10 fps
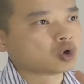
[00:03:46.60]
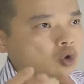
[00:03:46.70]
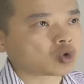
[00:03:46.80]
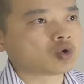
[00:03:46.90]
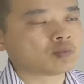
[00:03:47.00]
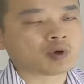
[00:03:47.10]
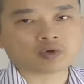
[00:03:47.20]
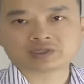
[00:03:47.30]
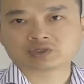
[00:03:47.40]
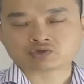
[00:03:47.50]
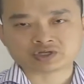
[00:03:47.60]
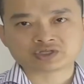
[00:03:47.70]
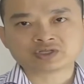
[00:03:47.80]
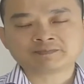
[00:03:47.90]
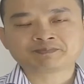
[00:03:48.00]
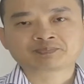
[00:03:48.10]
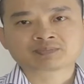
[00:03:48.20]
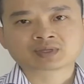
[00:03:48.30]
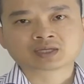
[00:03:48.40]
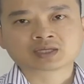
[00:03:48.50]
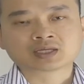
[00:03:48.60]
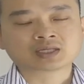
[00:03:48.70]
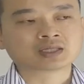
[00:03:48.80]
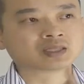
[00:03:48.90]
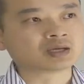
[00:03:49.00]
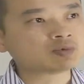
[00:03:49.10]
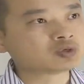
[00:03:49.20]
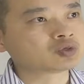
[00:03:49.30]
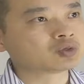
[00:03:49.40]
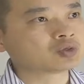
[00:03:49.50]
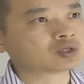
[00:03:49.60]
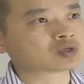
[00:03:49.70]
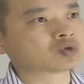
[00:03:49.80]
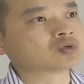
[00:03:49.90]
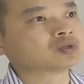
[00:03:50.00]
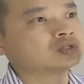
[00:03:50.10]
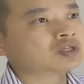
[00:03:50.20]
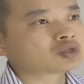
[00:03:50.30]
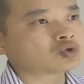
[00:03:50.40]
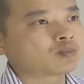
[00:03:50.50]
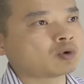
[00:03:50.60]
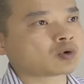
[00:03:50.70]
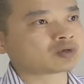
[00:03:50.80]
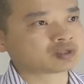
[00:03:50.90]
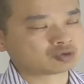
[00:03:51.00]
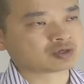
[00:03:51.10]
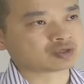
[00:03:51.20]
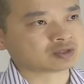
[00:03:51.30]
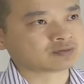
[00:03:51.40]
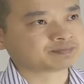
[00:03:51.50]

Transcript: local point strategy. Number 2 is called distal point strategy.